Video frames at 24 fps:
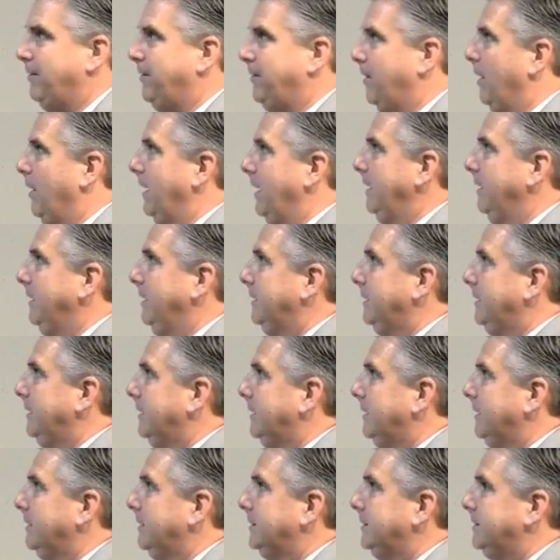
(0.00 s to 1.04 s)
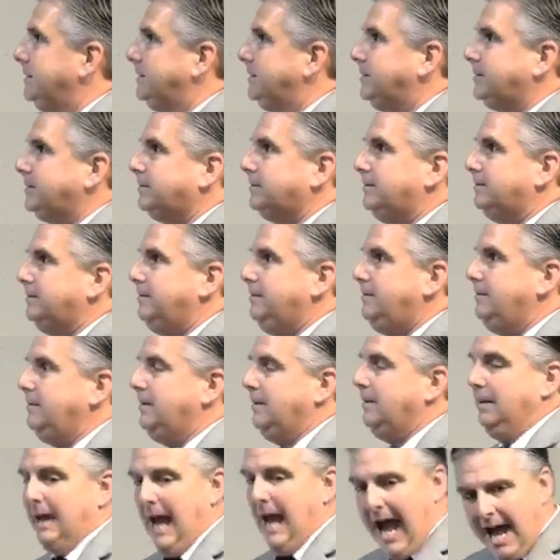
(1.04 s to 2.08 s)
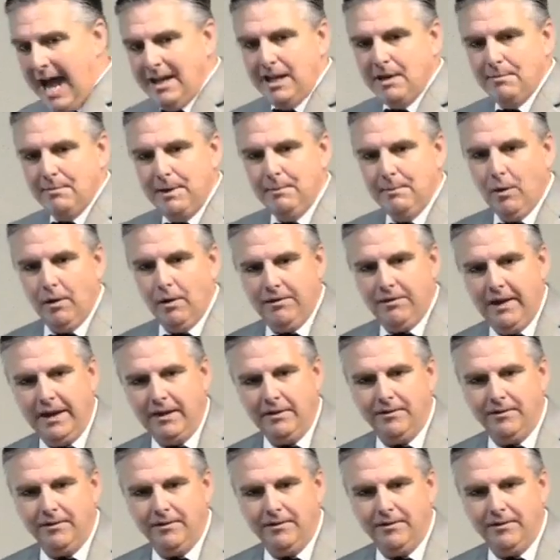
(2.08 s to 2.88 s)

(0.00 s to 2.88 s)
for it. I need to be more thankful.